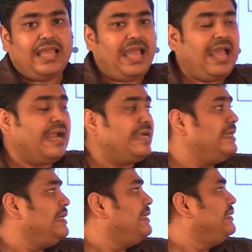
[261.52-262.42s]

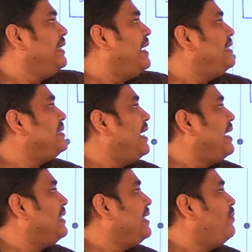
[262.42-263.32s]
And there is
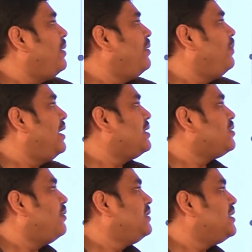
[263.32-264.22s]
another purpose
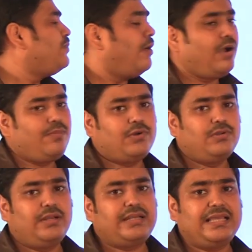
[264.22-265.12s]
of this power
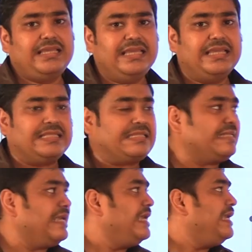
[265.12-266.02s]
modulator
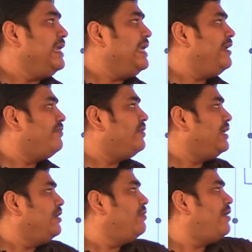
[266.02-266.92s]
is
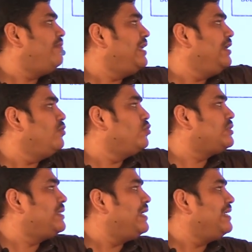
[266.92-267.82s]
if you have
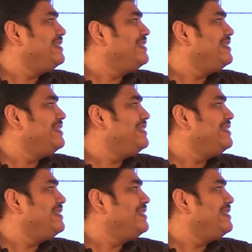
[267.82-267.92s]
used